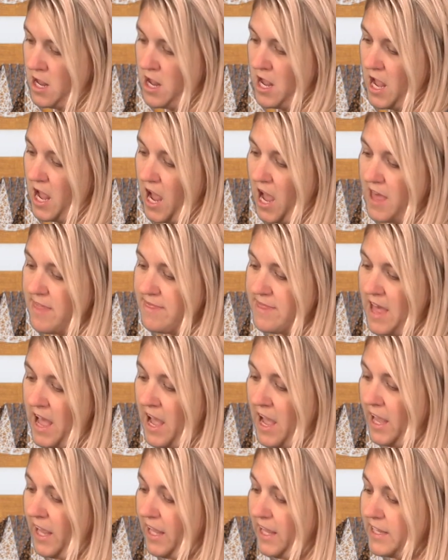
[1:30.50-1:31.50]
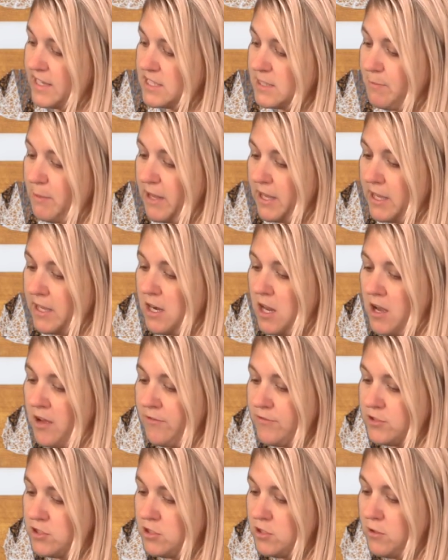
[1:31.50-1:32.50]
And that is big
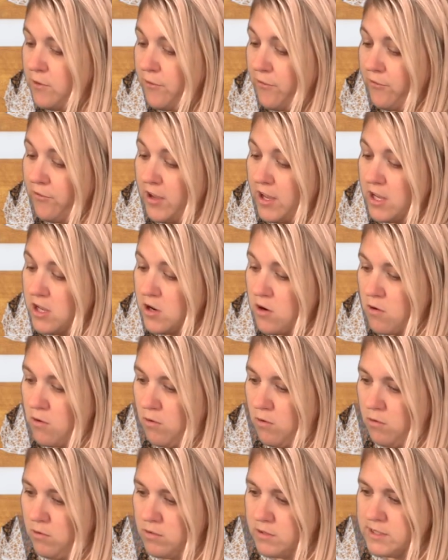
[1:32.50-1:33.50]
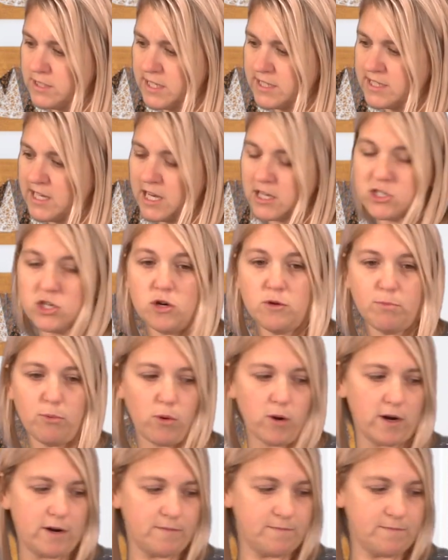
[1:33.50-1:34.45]
enough to fit your whole tic-tac-toe board.